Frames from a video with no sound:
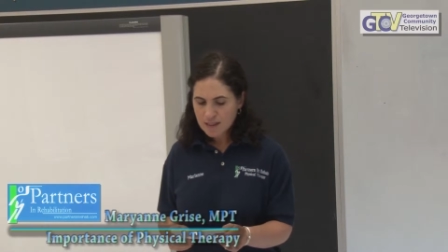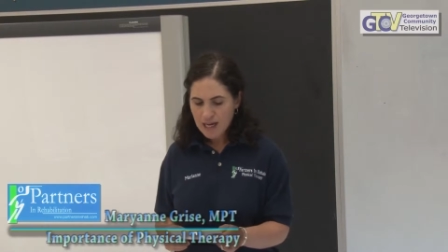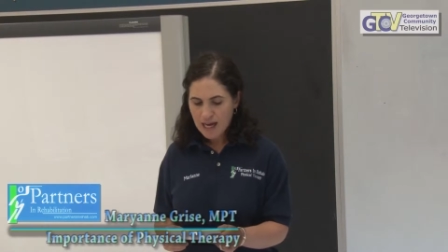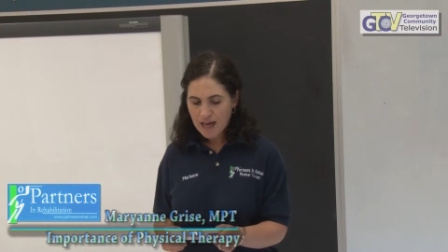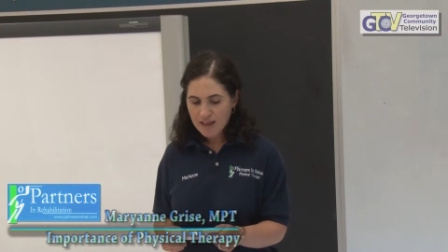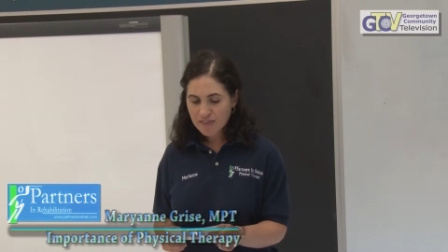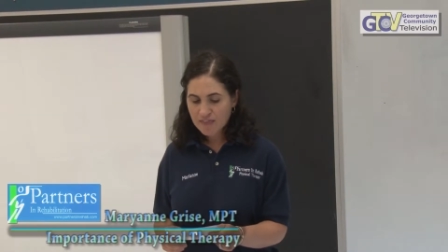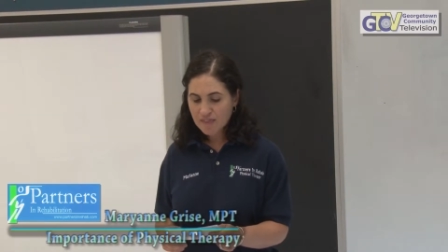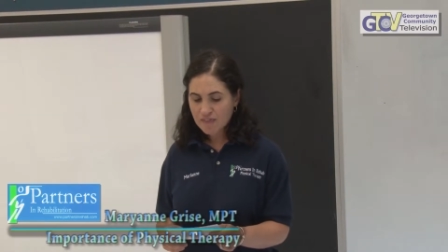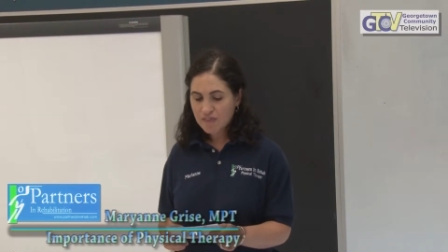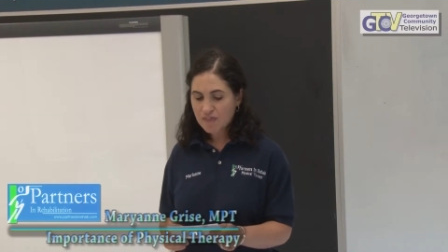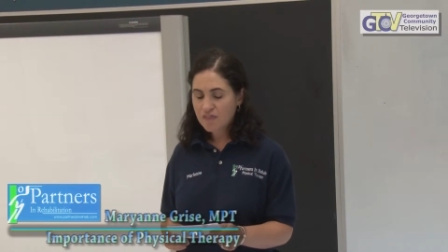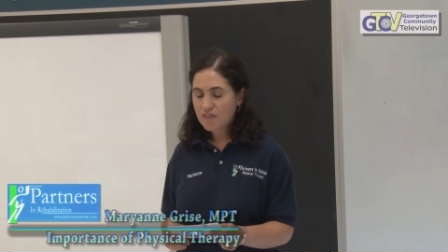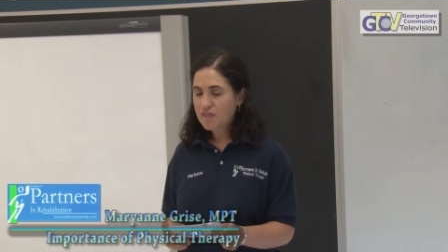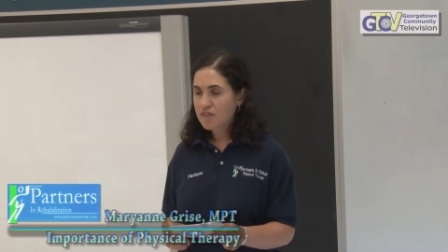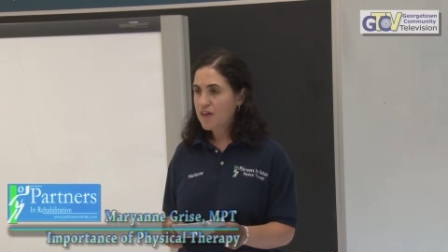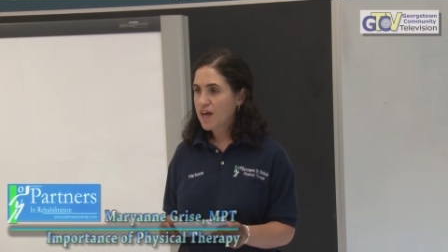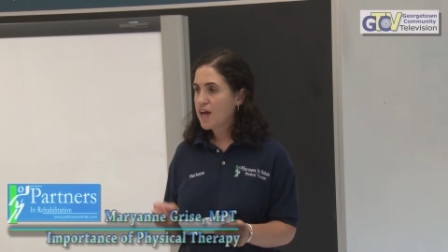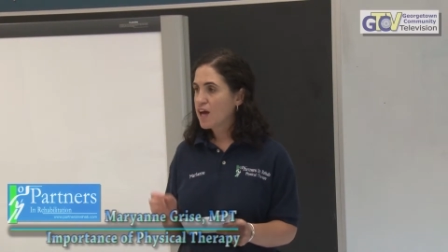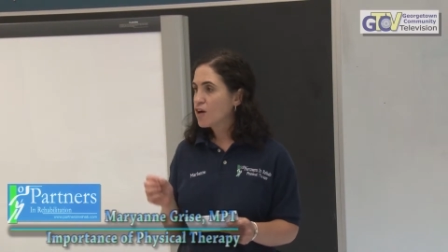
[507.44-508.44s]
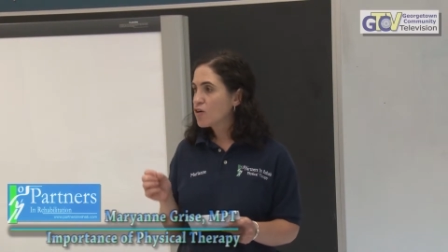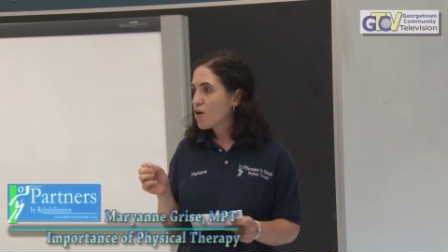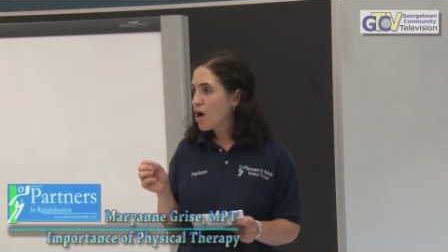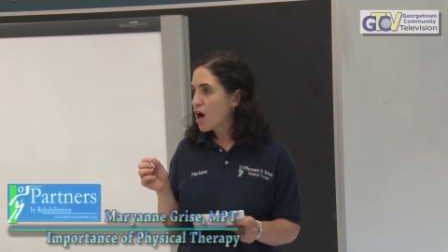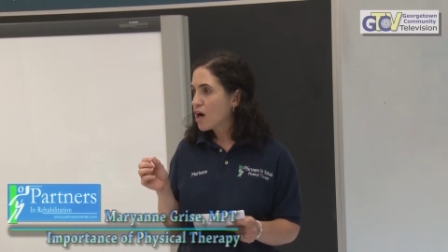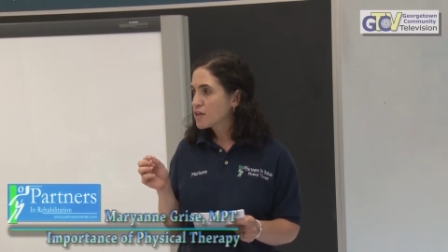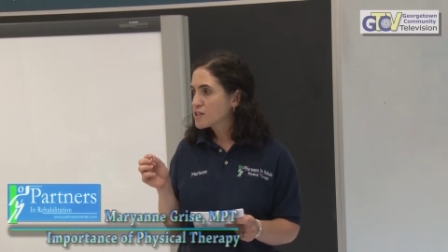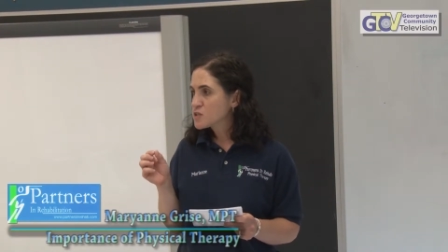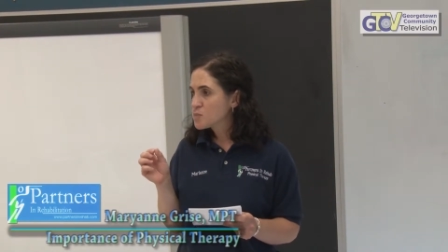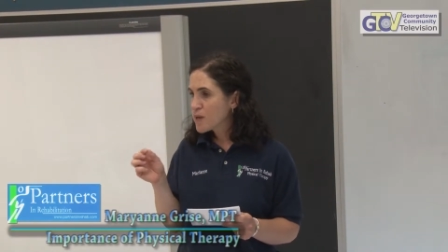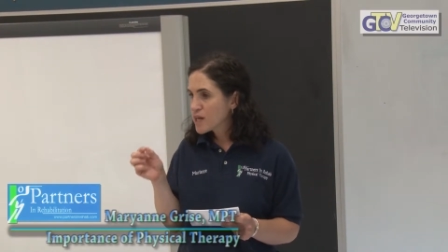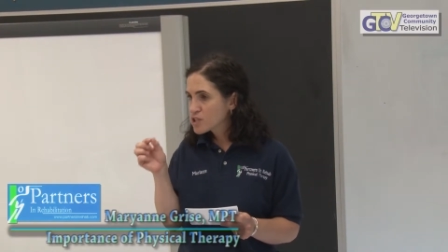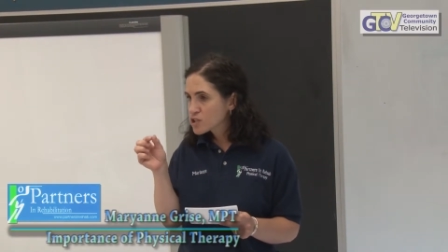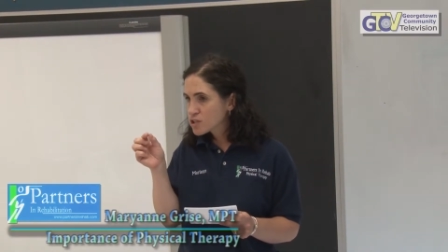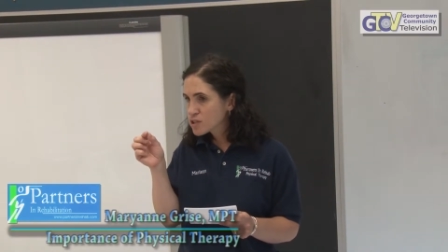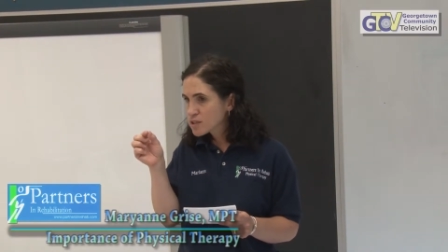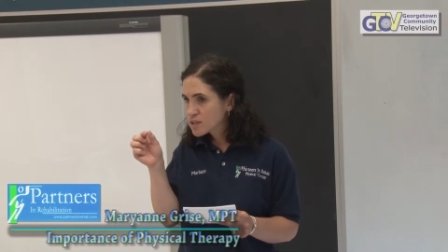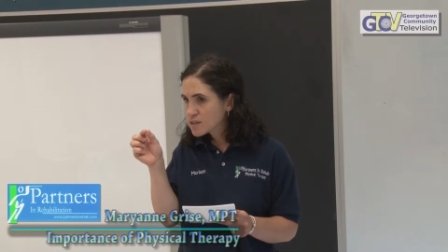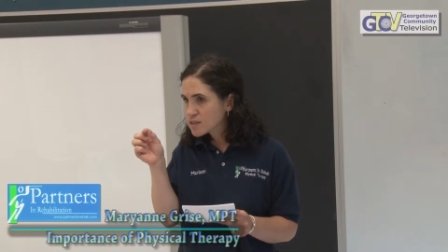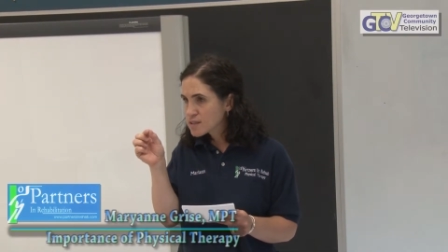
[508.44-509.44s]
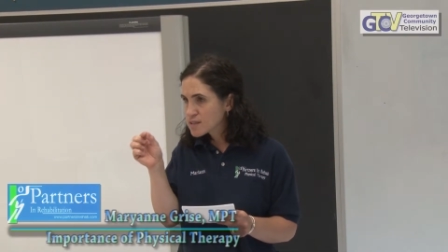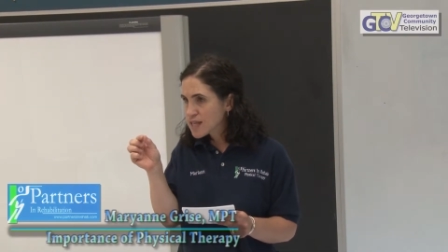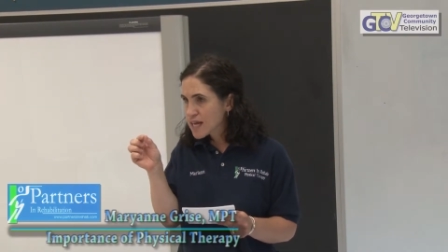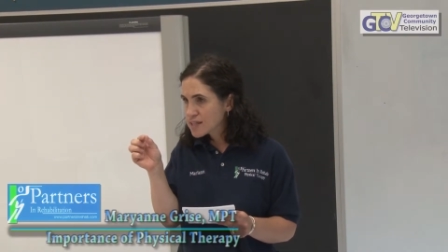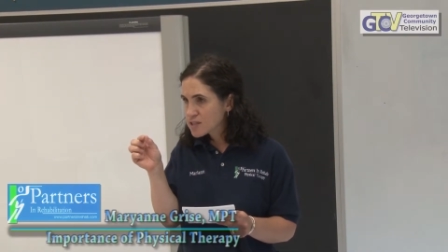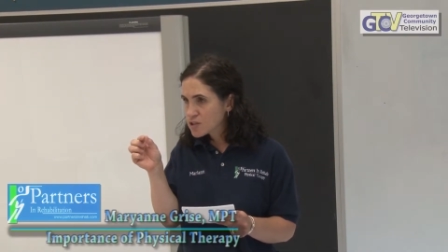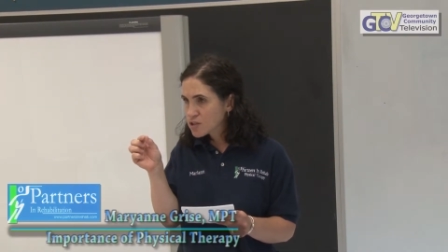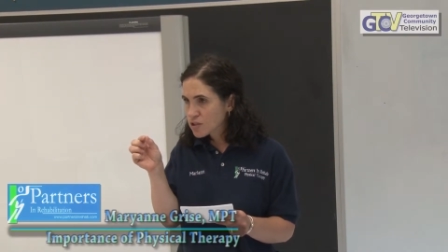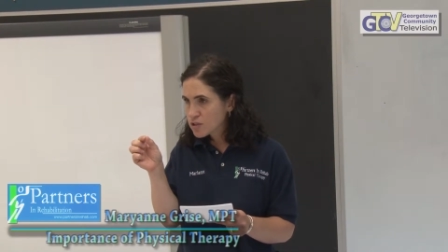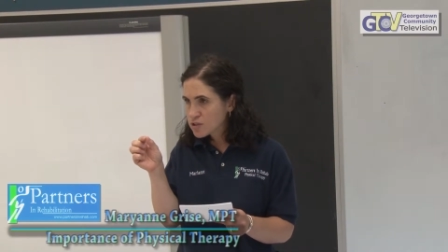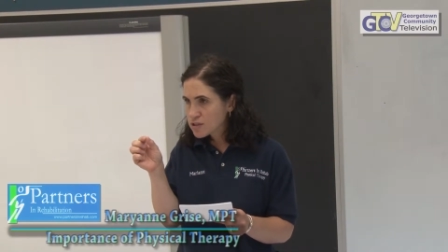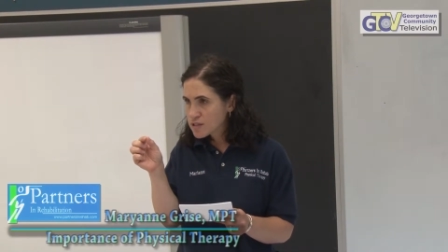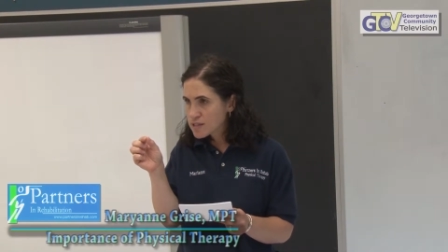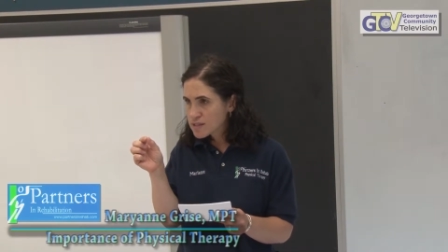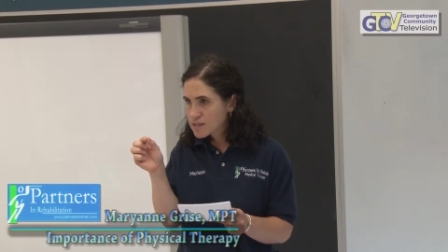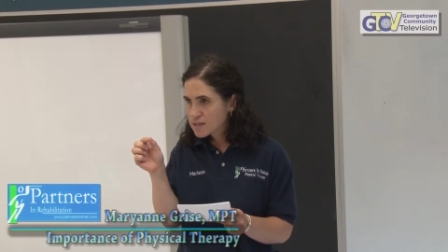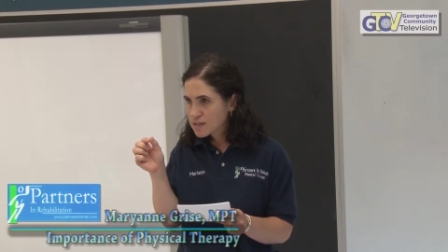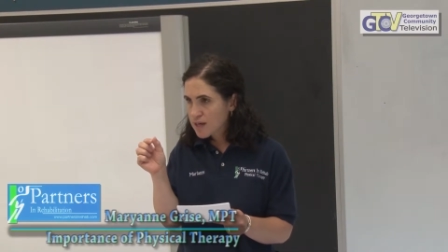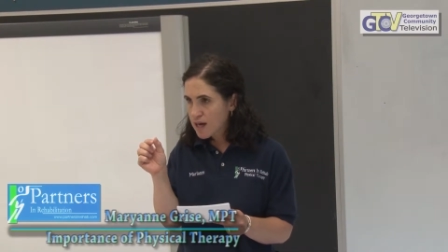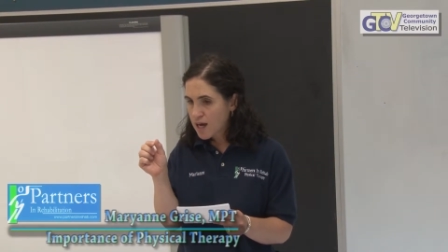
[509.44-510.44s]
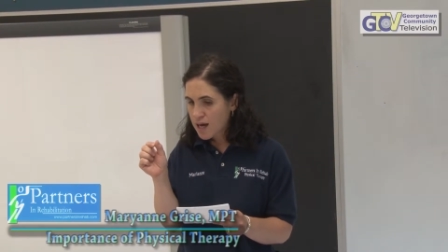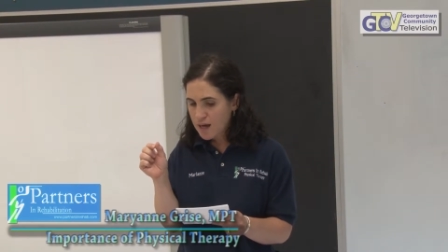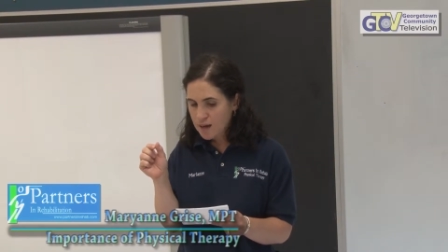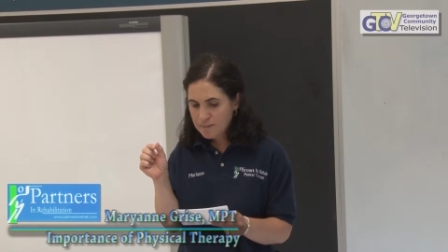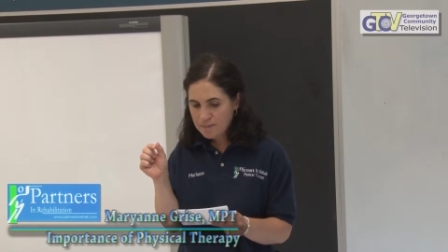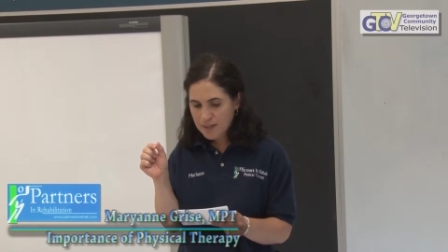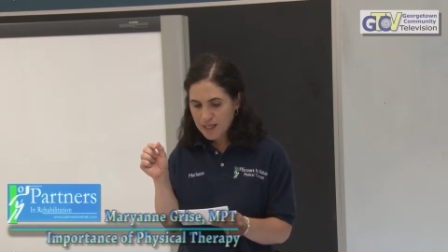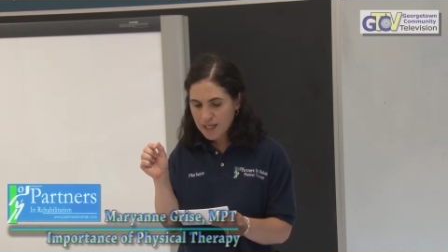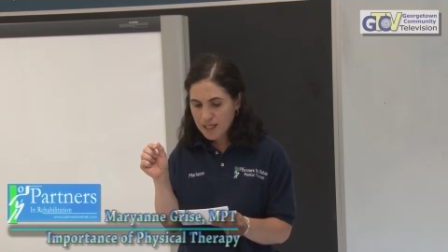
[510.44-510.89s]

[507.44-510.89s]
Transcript: Uh, there are special little sensors um,